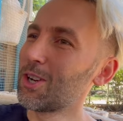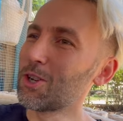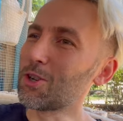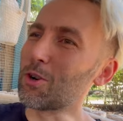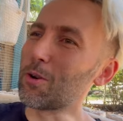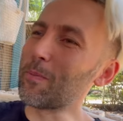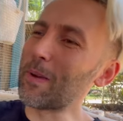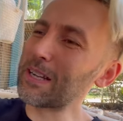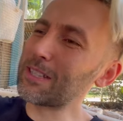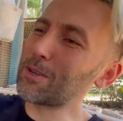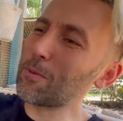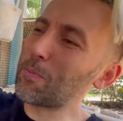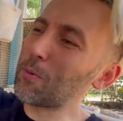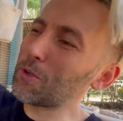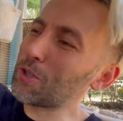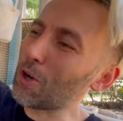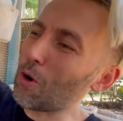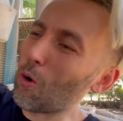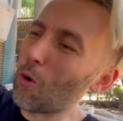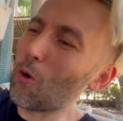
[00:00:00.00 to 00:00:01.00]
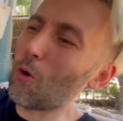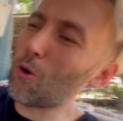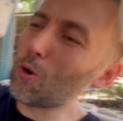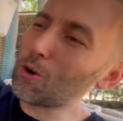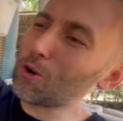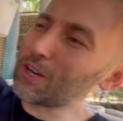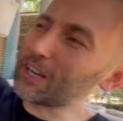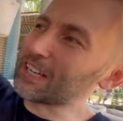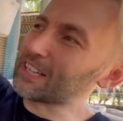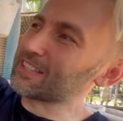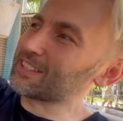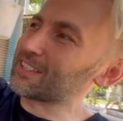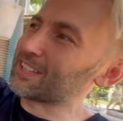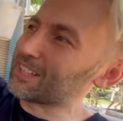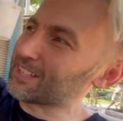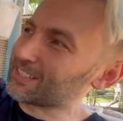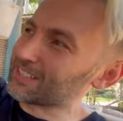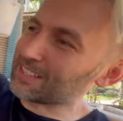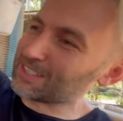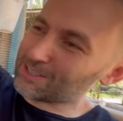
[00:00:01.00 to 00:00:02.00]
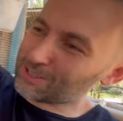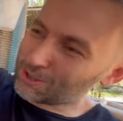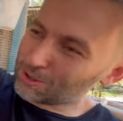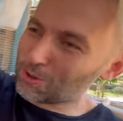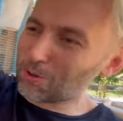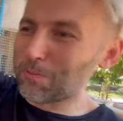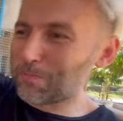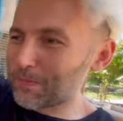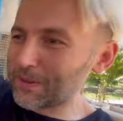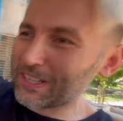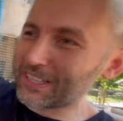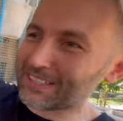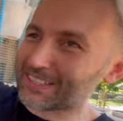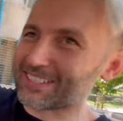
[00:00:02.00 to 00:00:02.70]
you're meant to put a hole in it and scoop it.